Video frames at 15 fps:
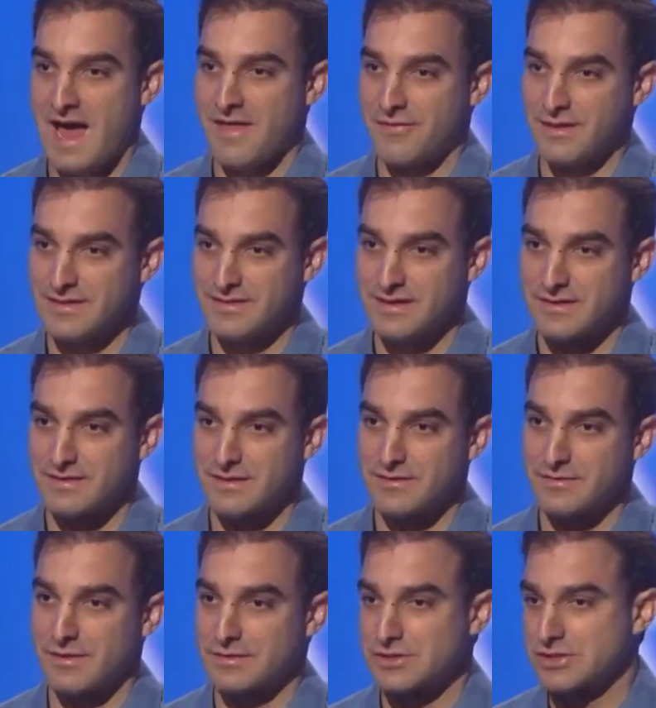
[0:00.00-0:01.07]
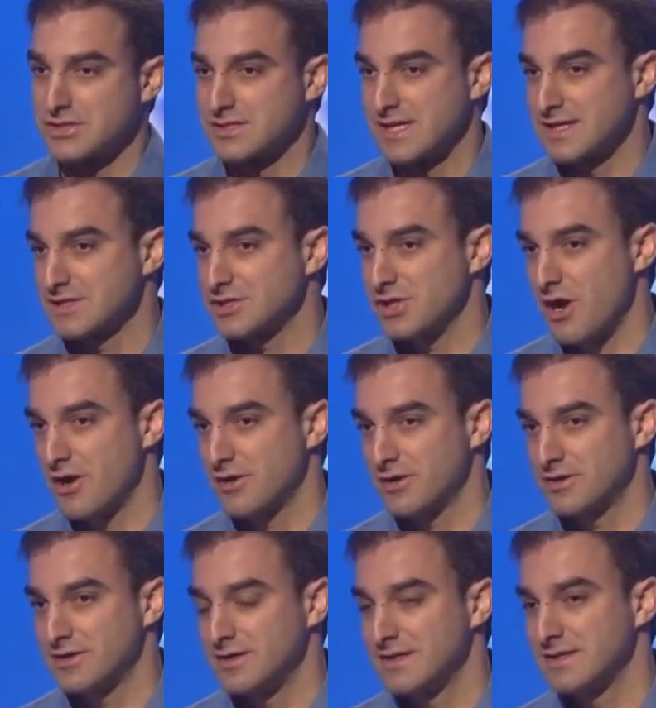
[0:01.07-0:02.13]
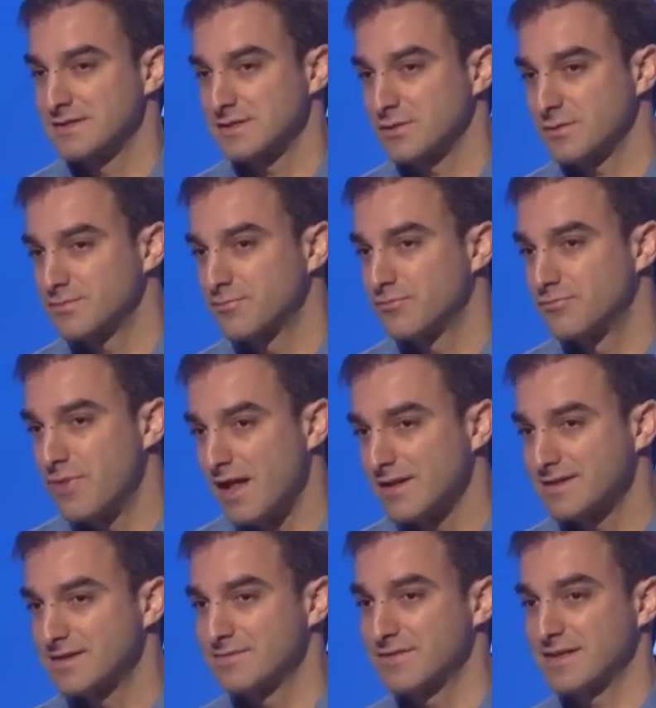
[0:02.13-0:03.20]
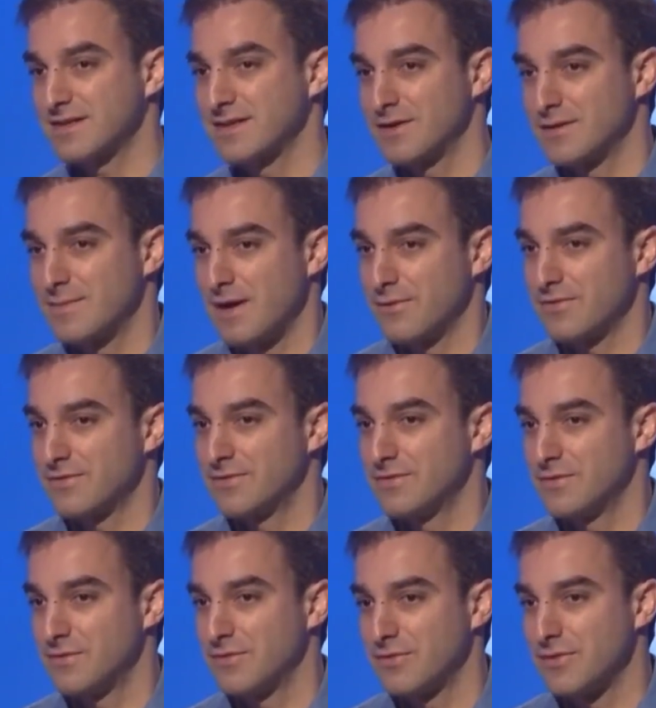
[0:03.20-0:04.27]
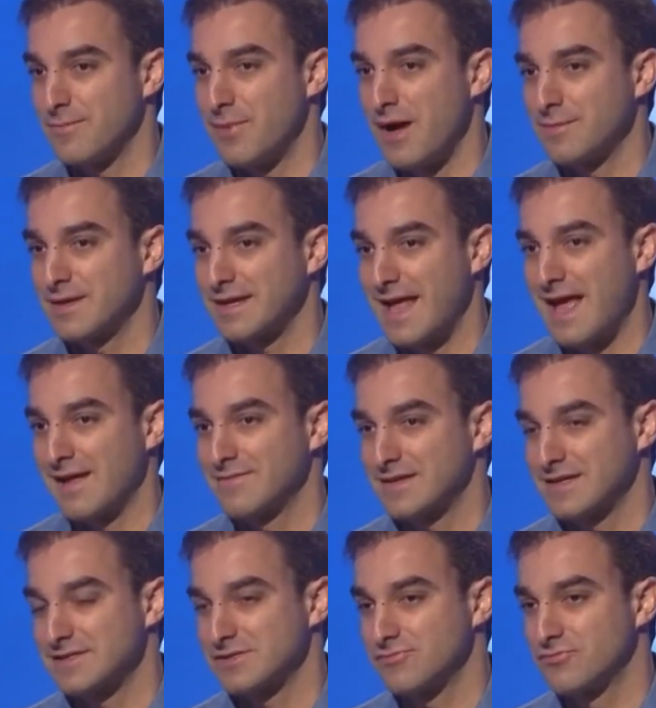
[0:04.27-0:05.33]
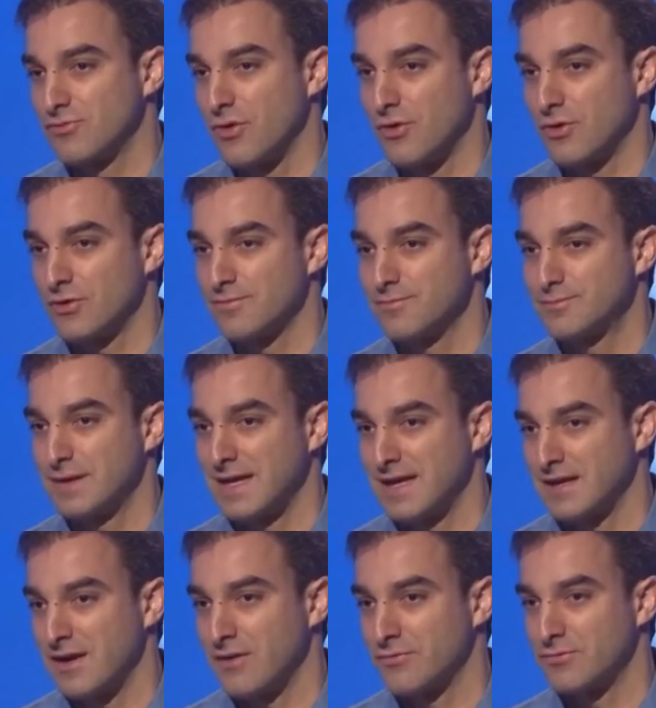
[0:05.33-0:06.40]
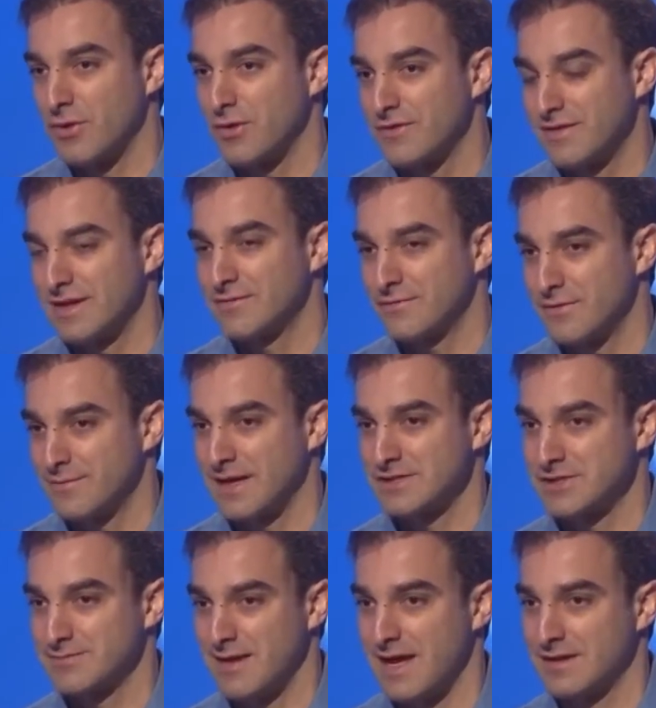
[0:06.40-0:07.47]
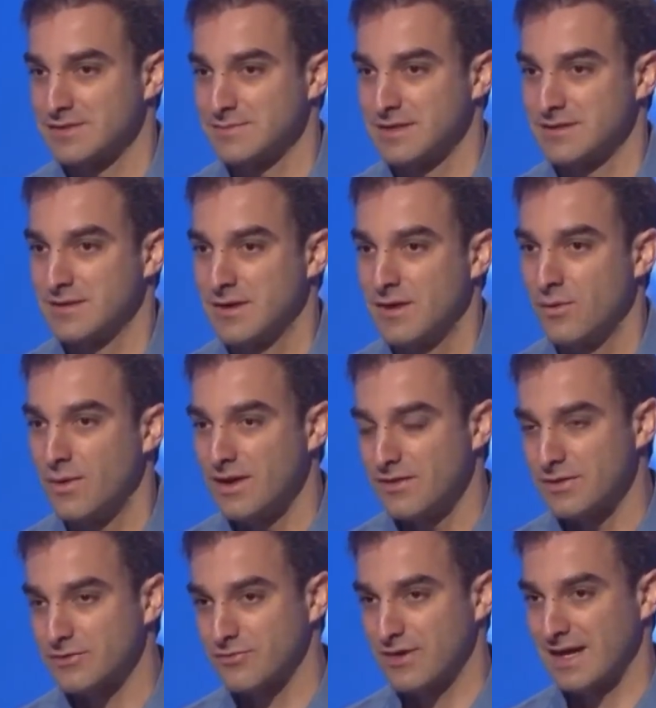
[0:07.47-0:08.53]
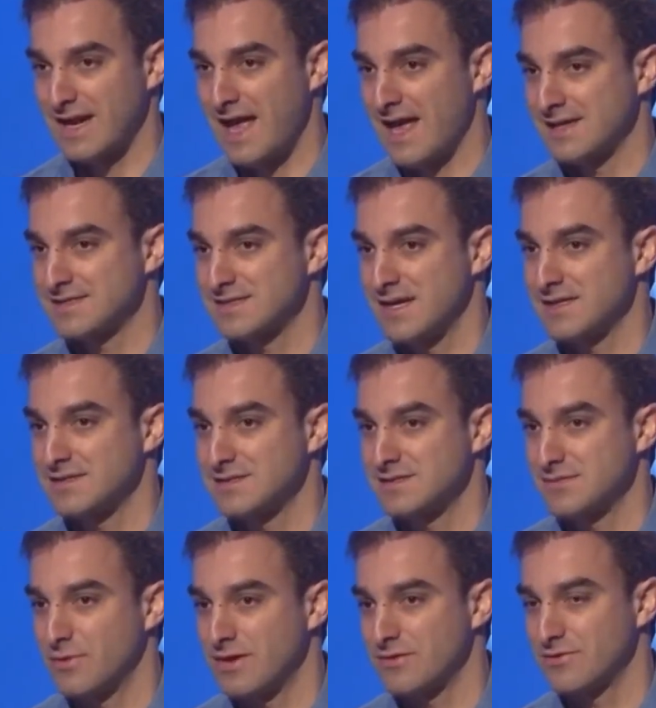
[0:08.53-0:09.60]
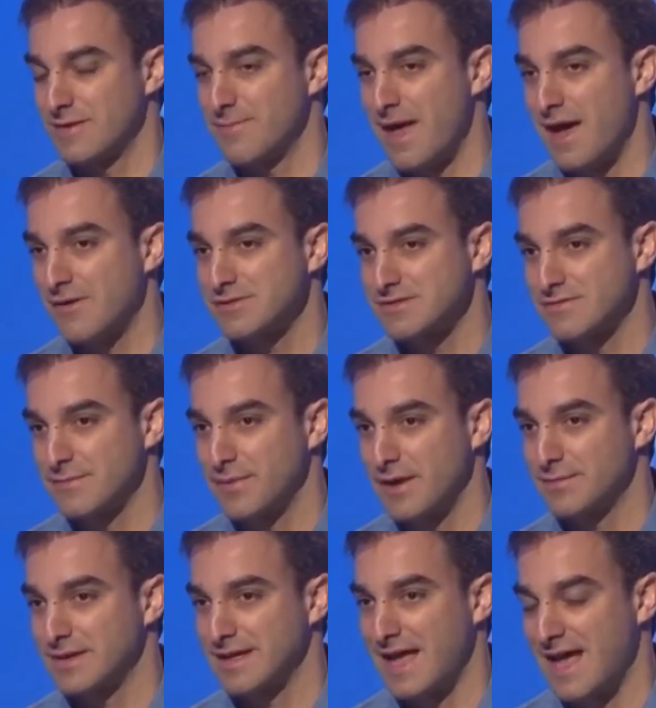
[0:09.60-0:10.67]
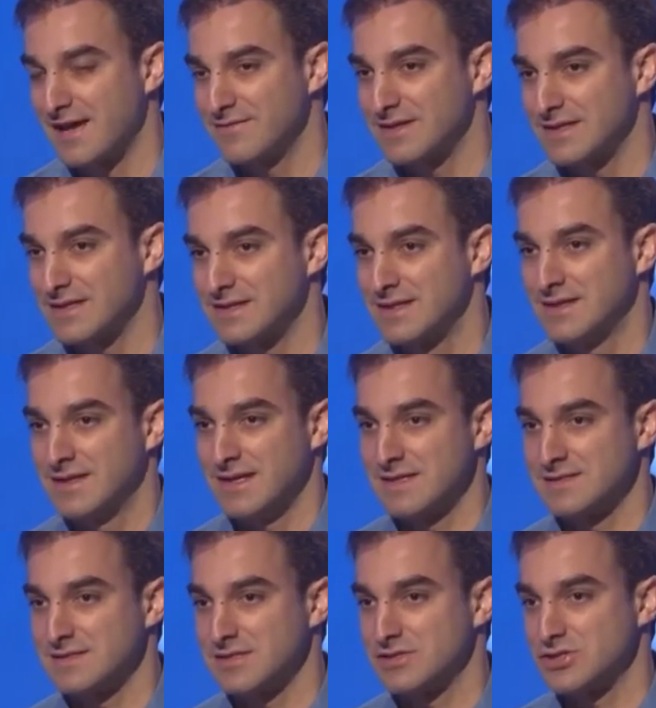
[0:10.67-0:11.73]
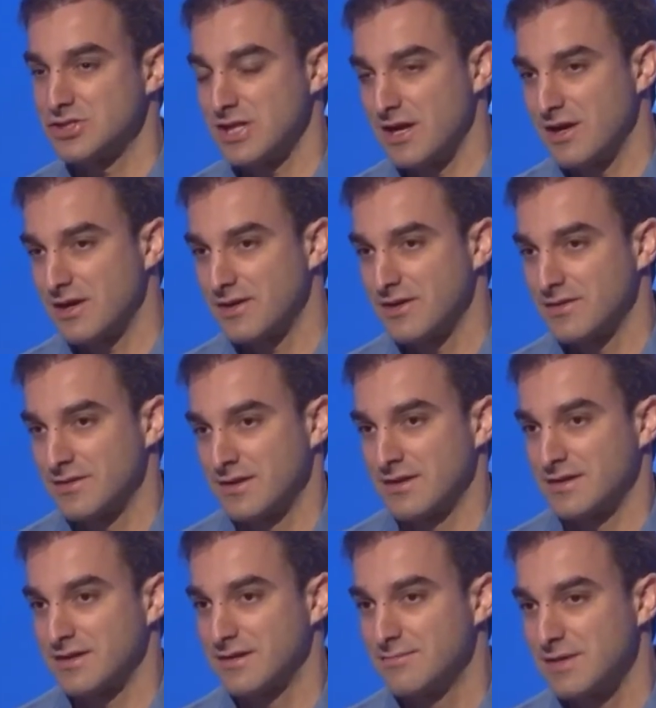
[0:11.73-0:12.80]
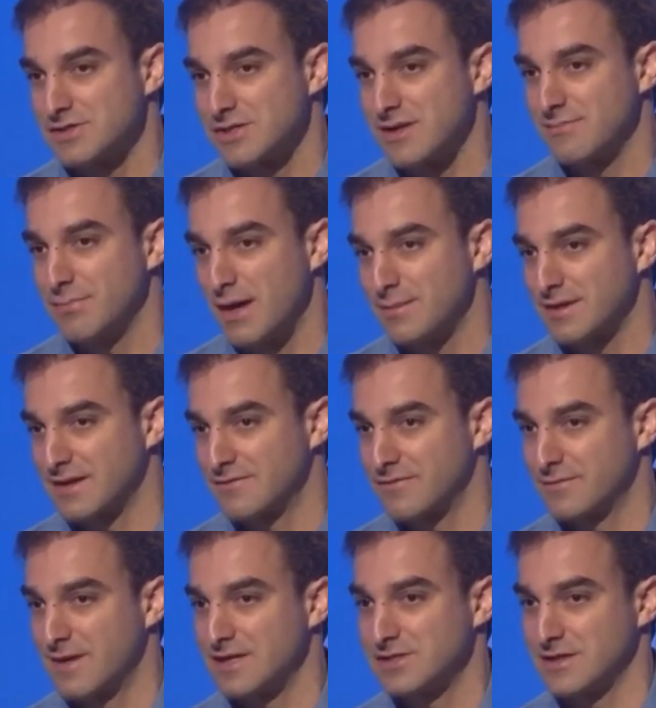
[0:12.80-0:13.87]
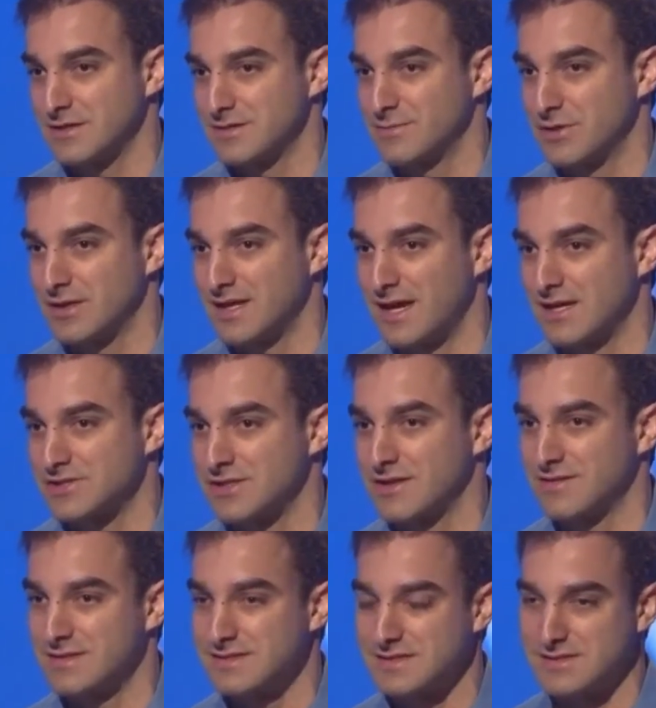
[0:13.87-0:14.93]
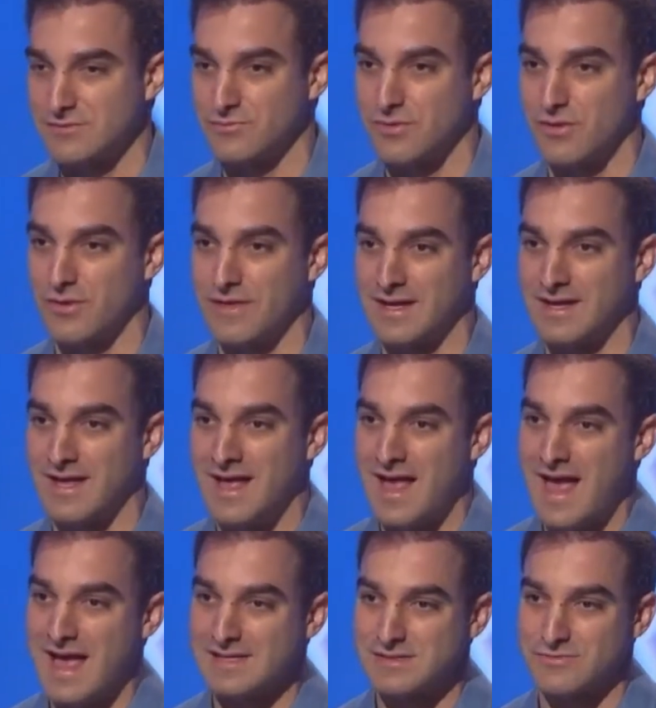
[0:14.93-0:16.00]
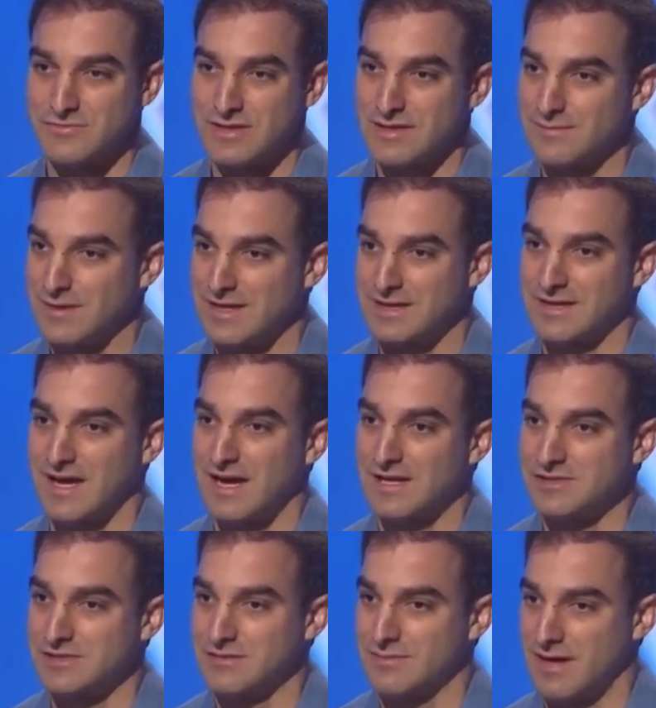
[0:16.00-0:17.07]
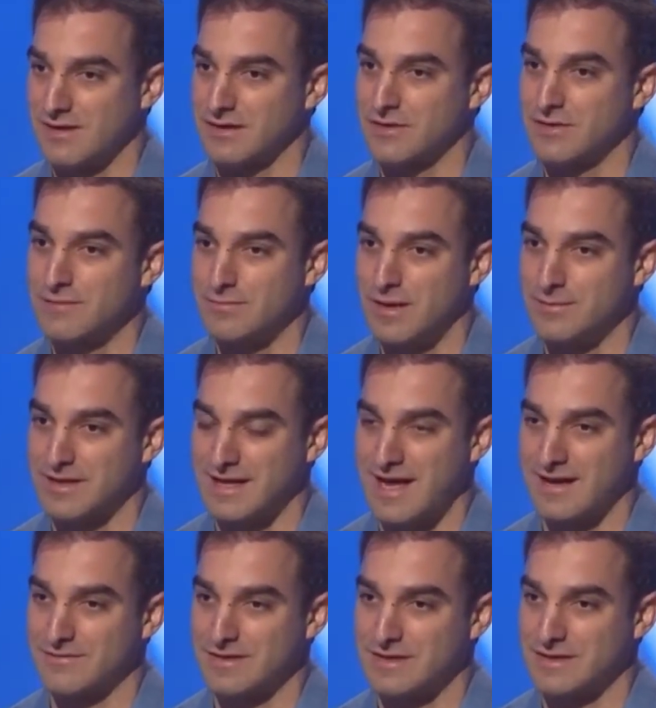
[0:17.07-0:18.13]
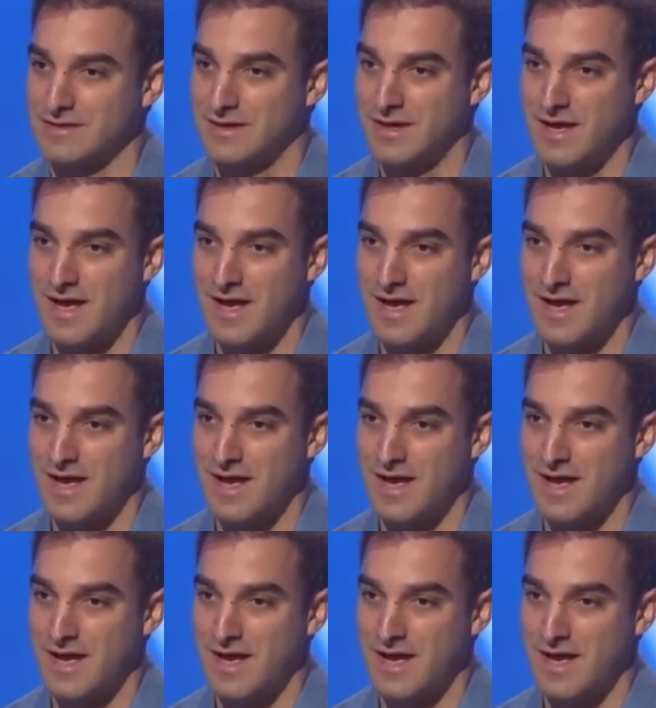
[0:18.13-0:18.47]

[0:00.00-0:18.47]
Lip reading: I think that the city charter is relatively clear about the public advocate's role being a role of information management. One of the great assets, one of the great powers of the public advocate is to chair the Commission on Public Information and Communication. And this is a role that hasn't really been engaged in by the current public advocate.